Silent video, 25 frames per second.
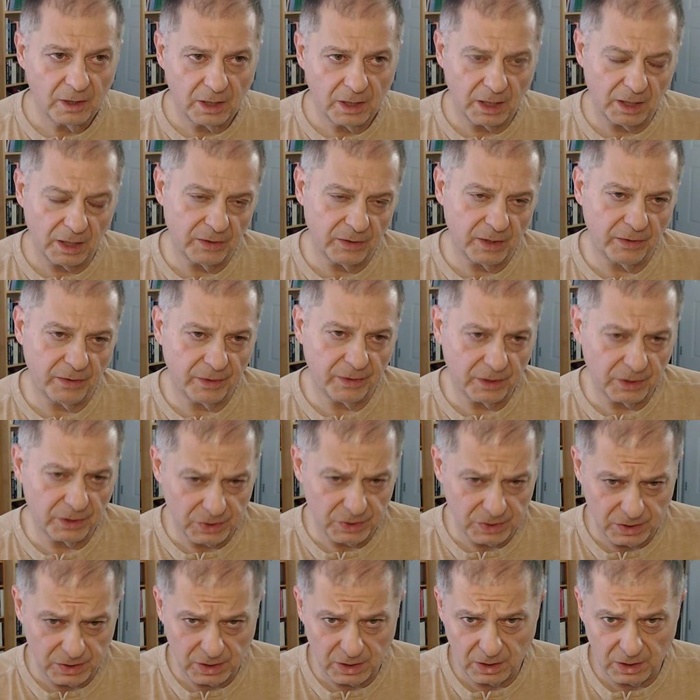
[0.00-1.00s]
And then
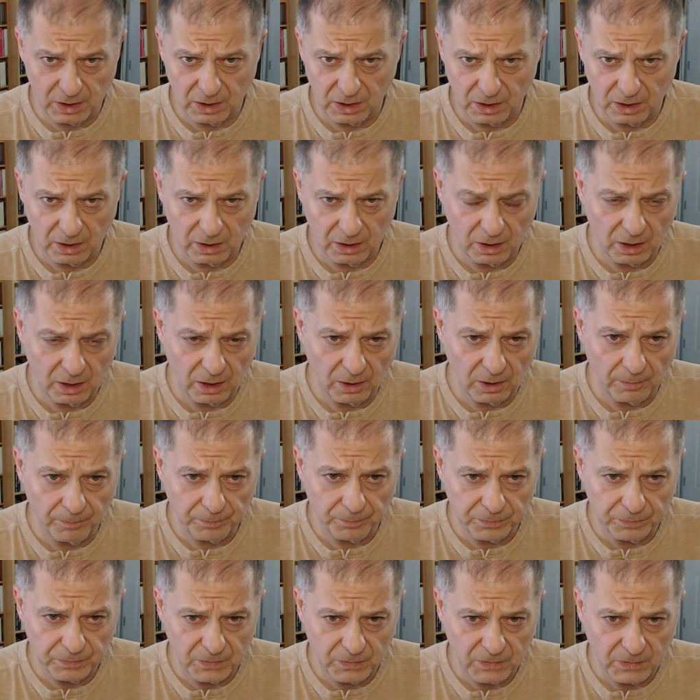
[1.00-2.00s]
there's the
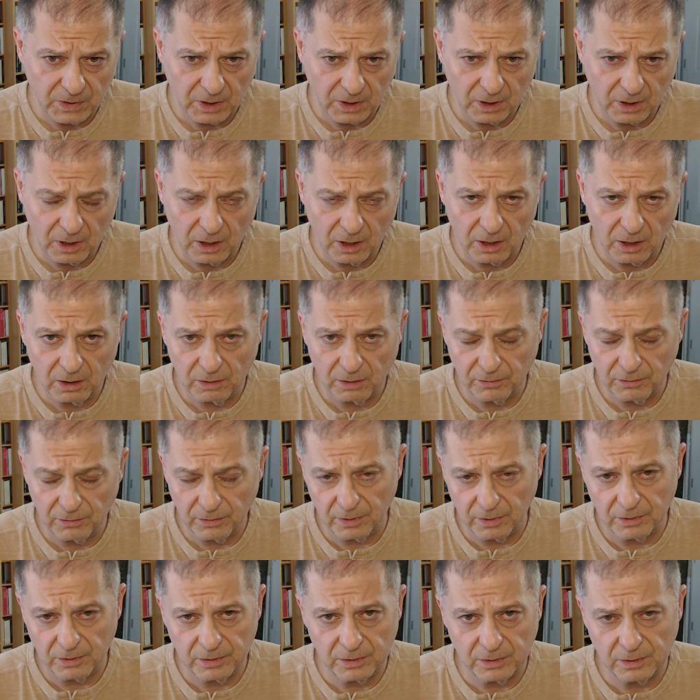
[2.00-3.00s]

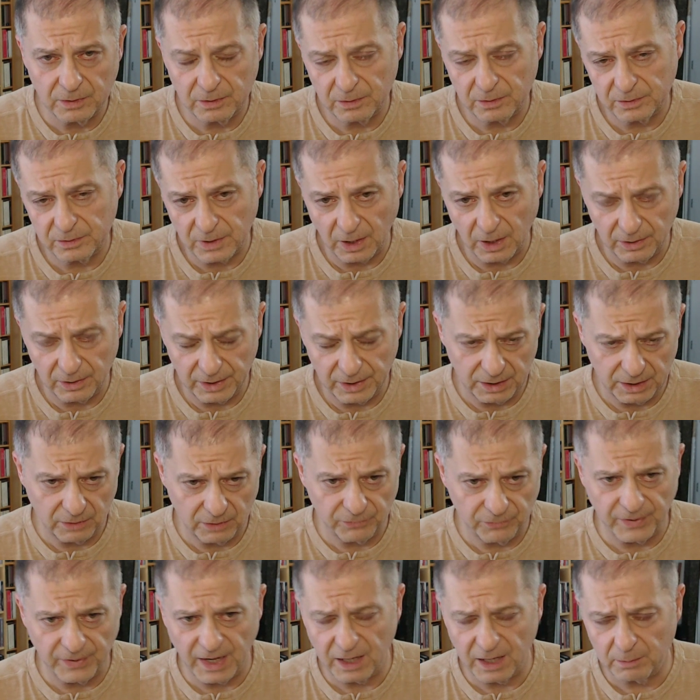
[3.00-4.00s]
Our Lady of
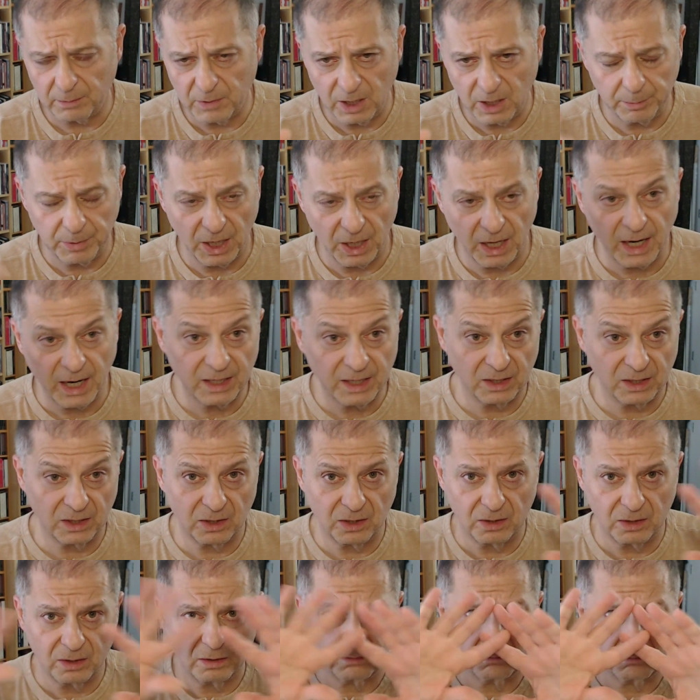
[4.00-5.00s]
Fatima
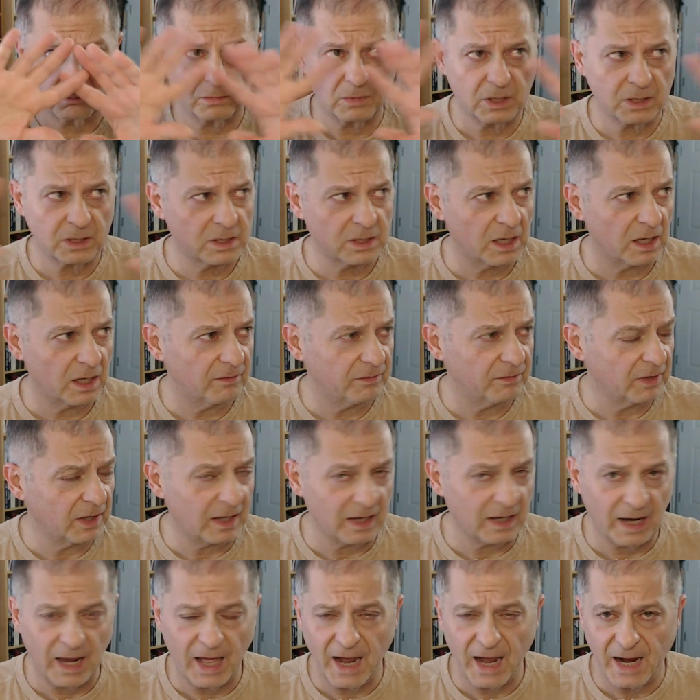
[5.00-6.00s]
behind this kind of
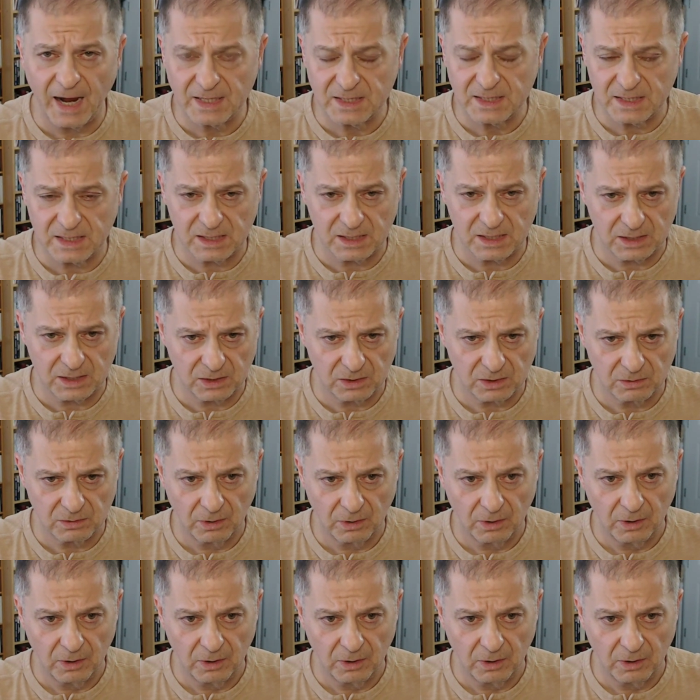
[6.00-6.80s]
glass